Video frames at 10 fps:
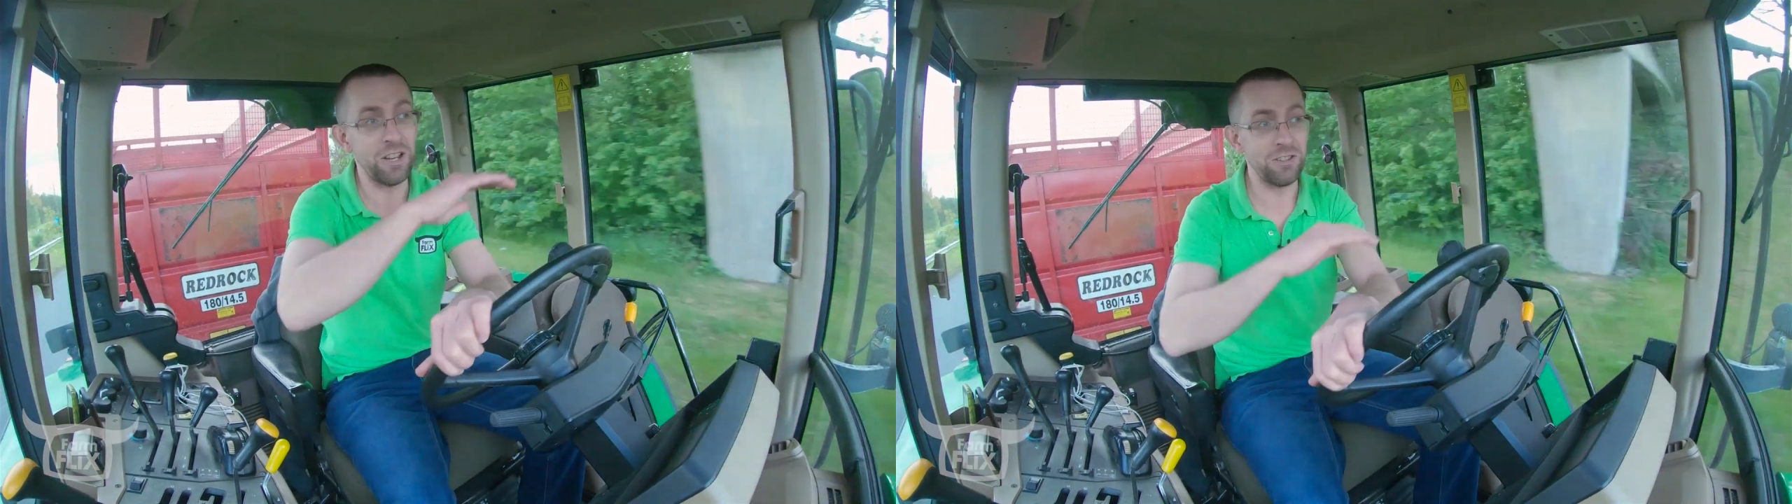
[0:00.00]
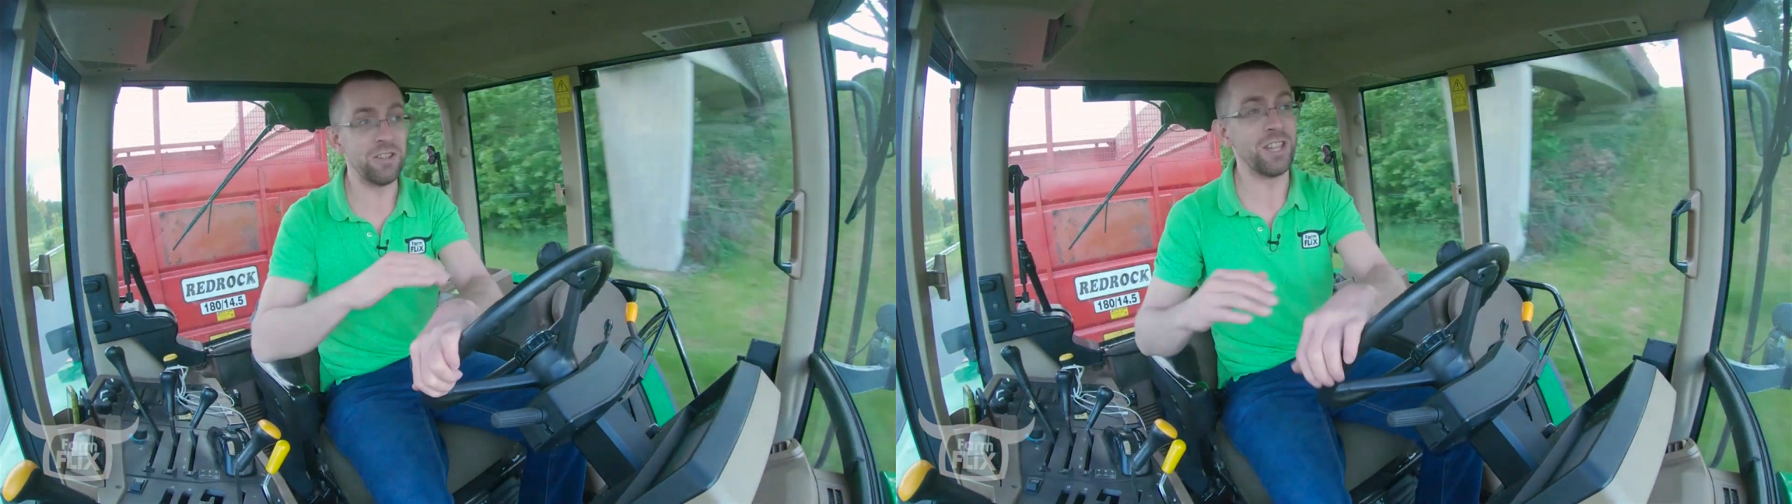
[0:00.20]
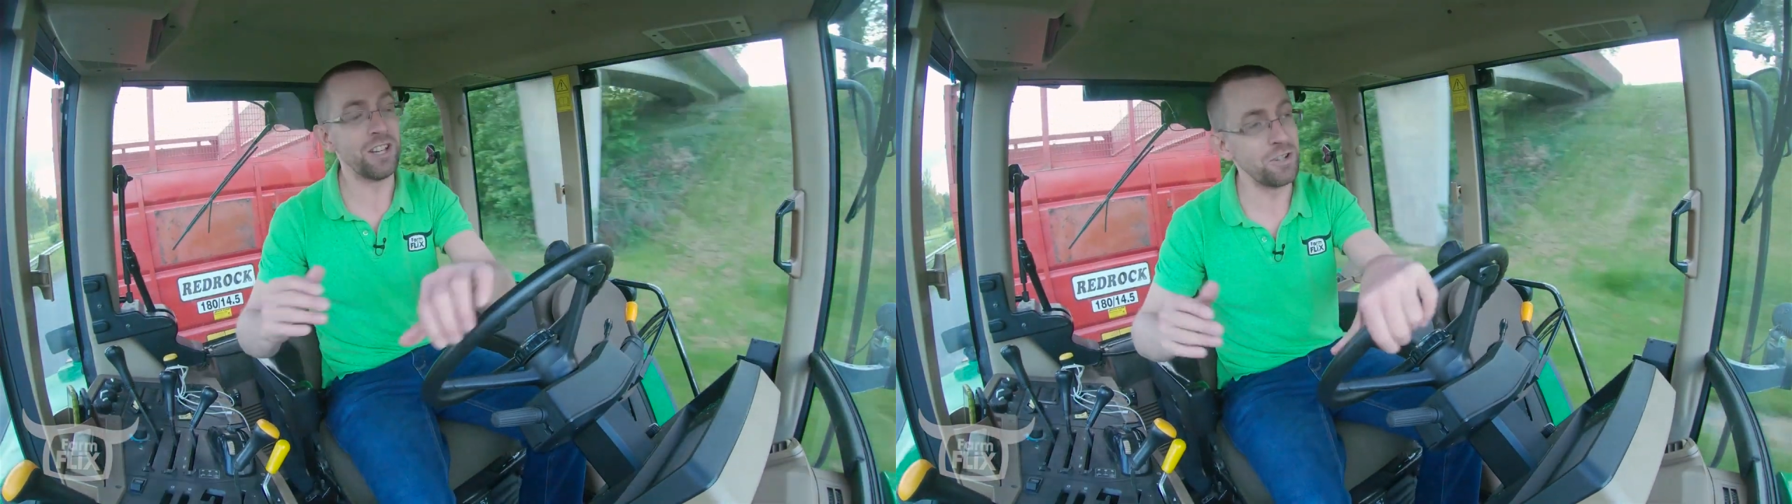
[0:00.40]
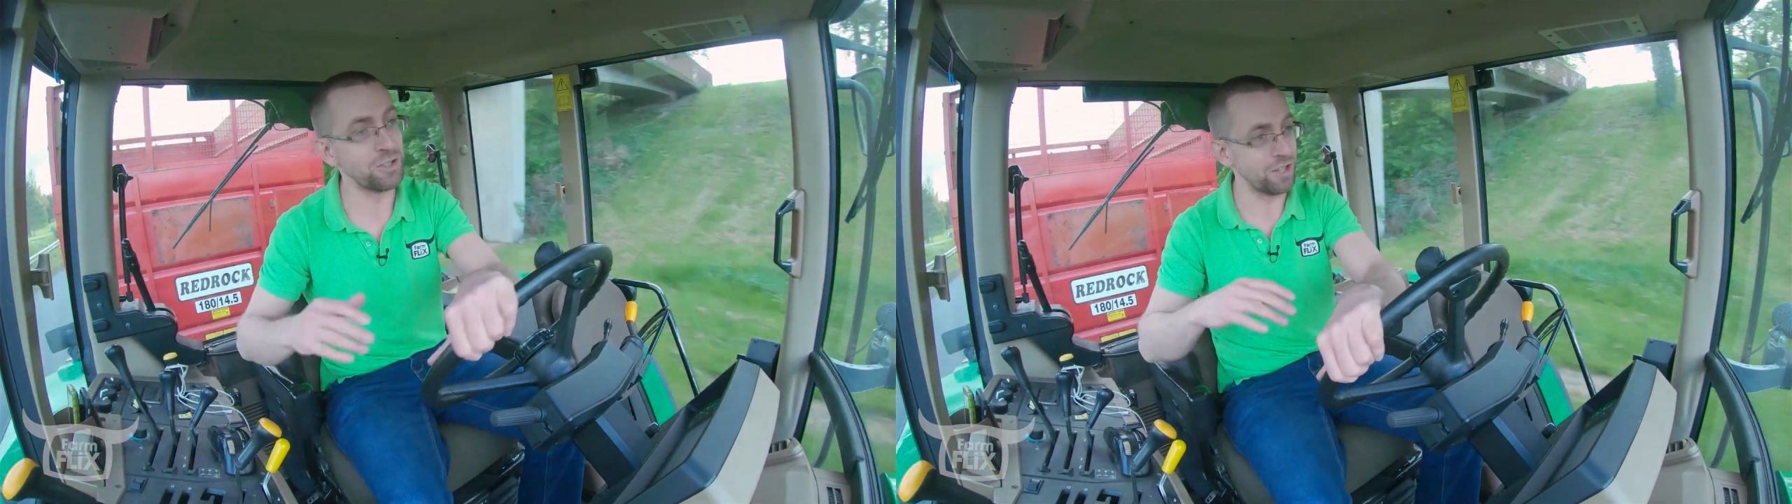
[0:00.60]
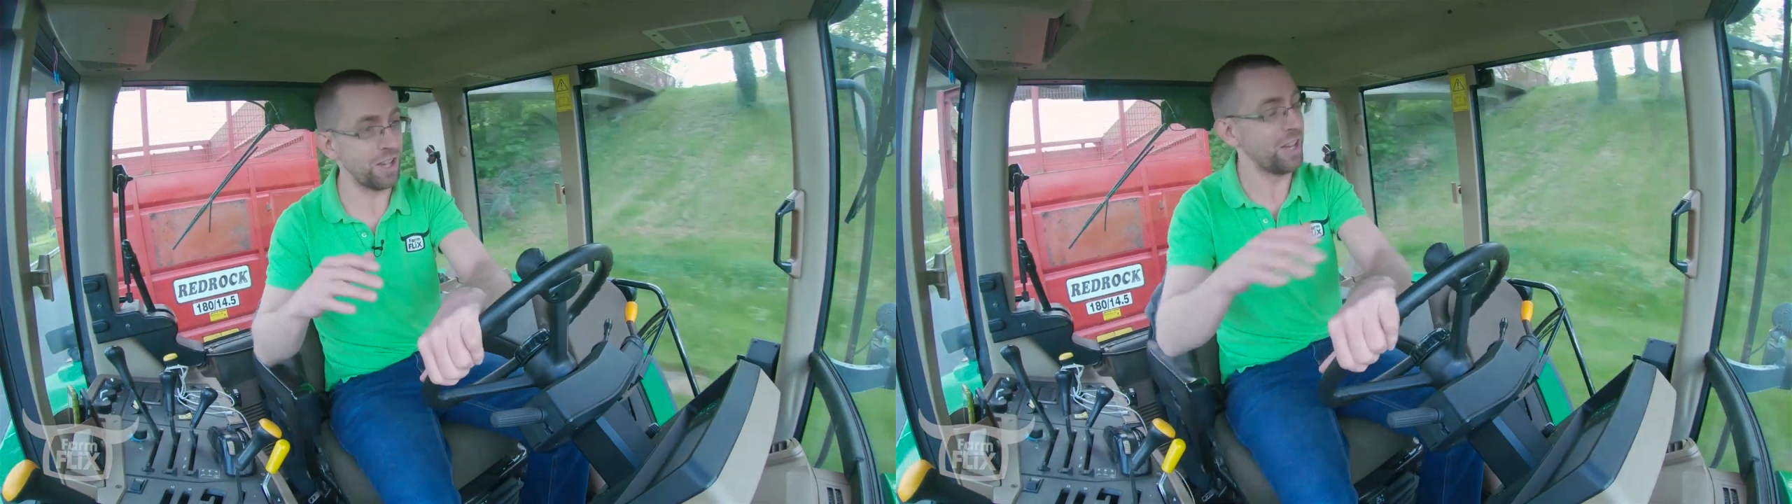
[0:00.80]
down through the
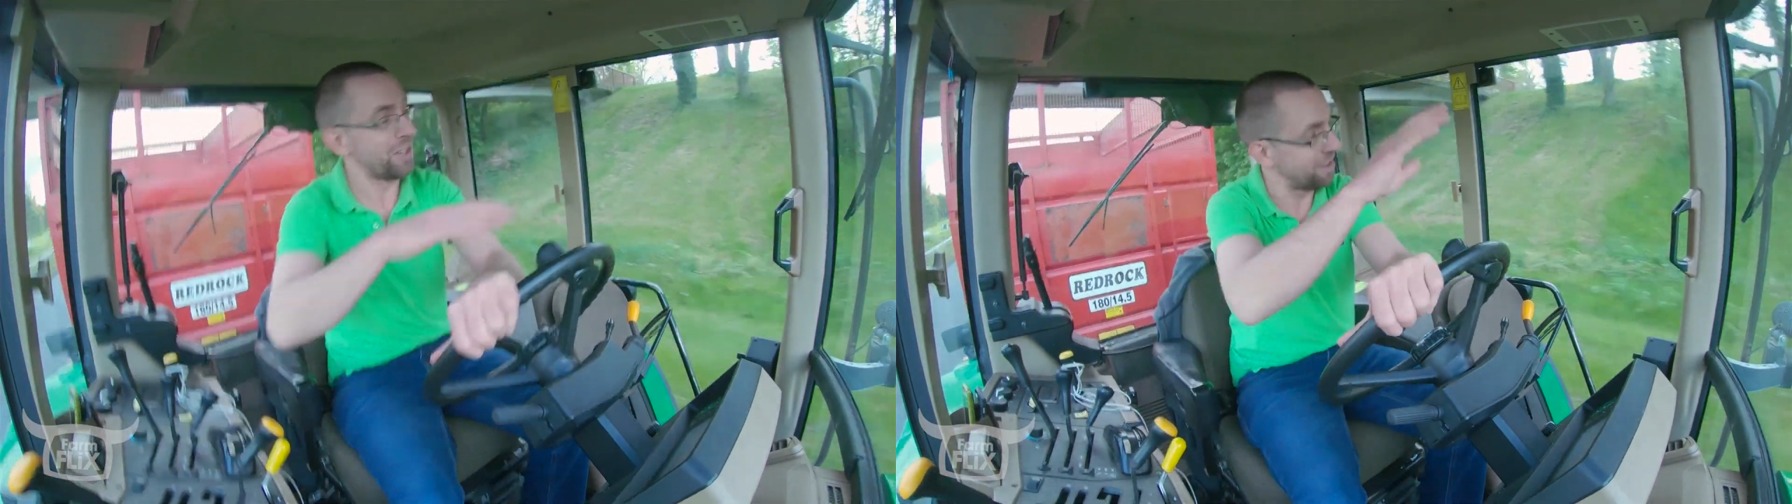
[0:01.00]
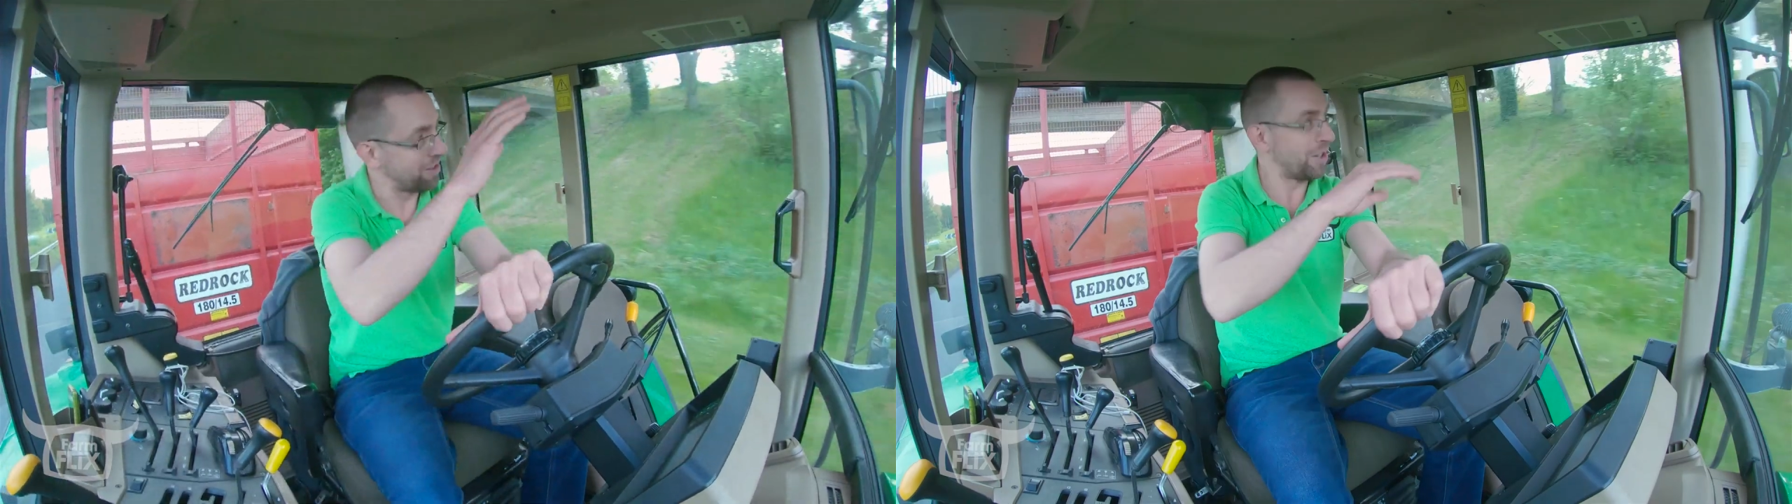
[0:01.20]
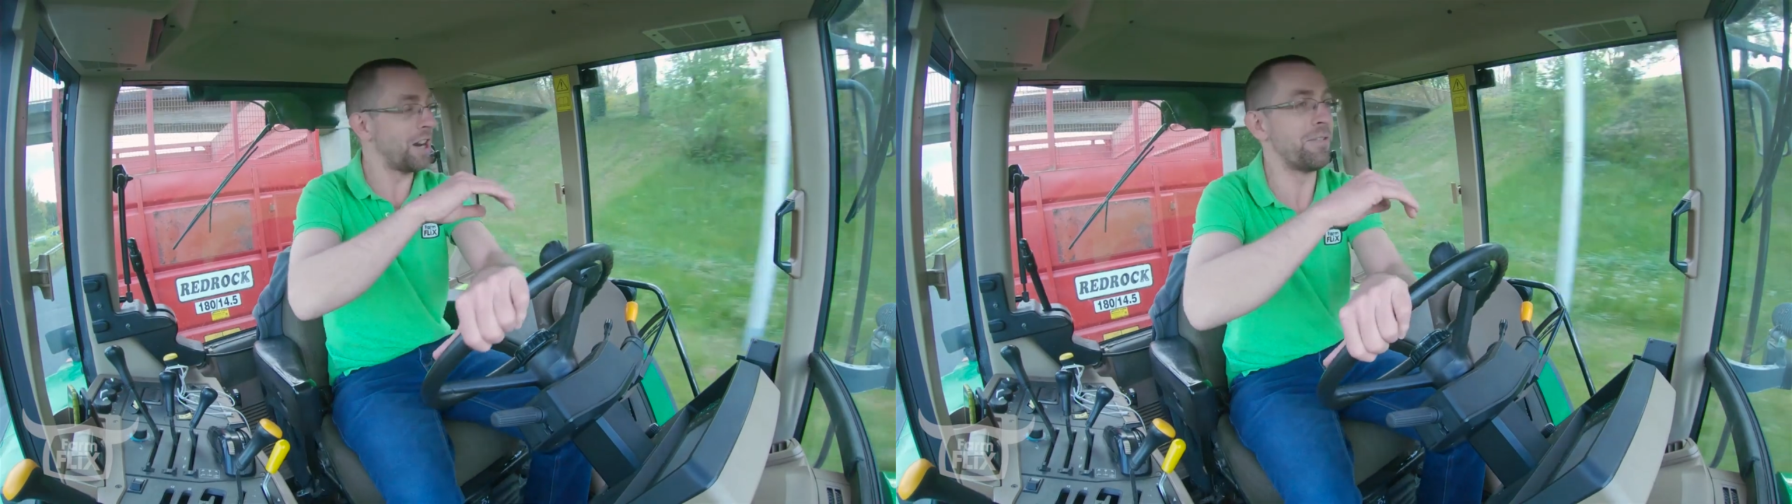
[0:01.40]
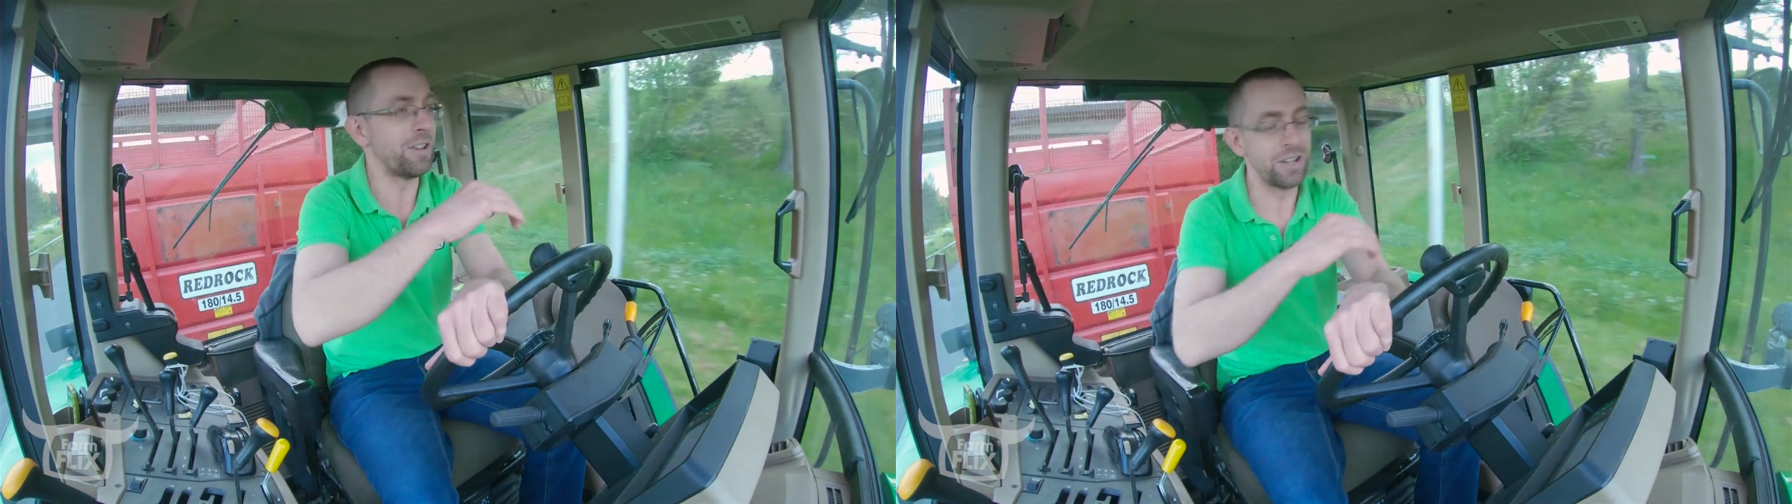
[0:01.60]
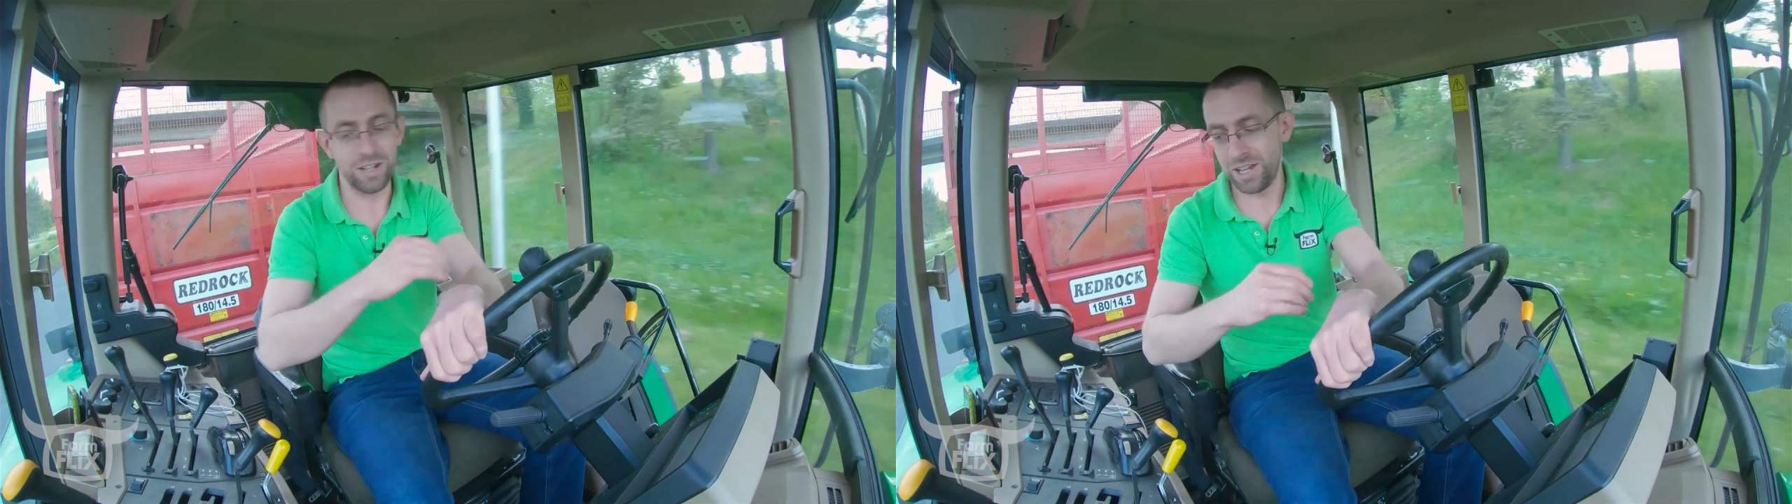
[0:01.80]
gears,
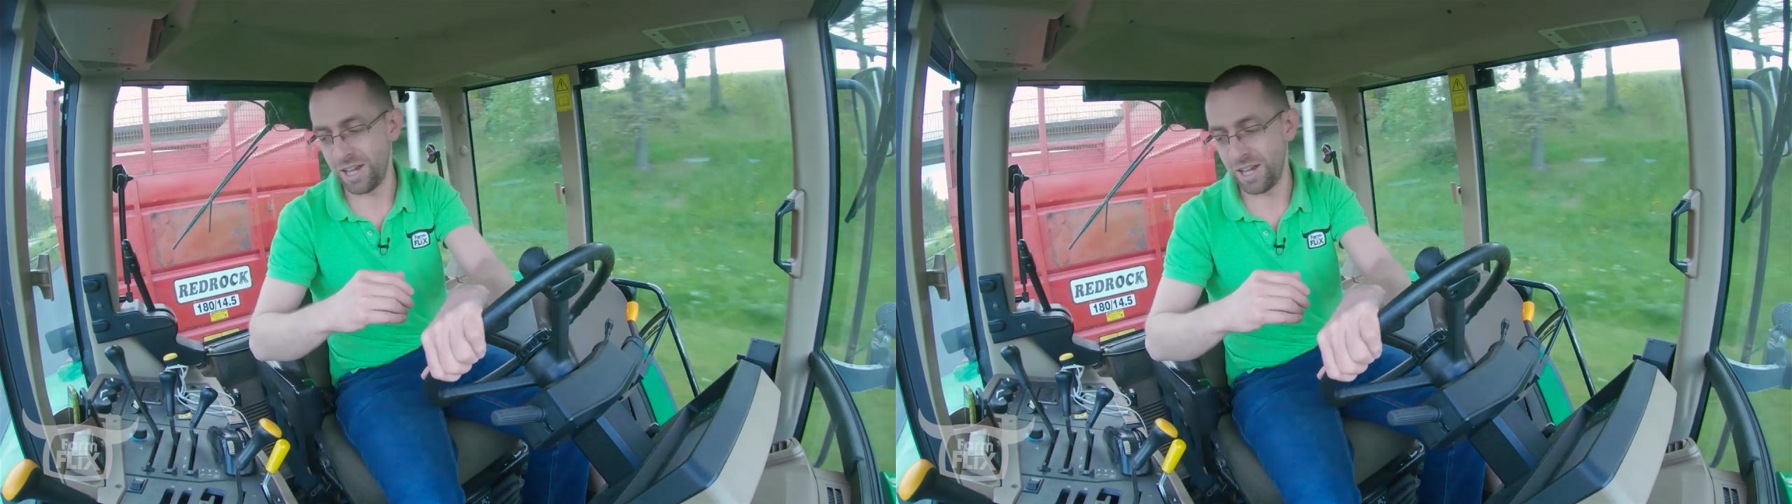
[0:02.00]
whatever.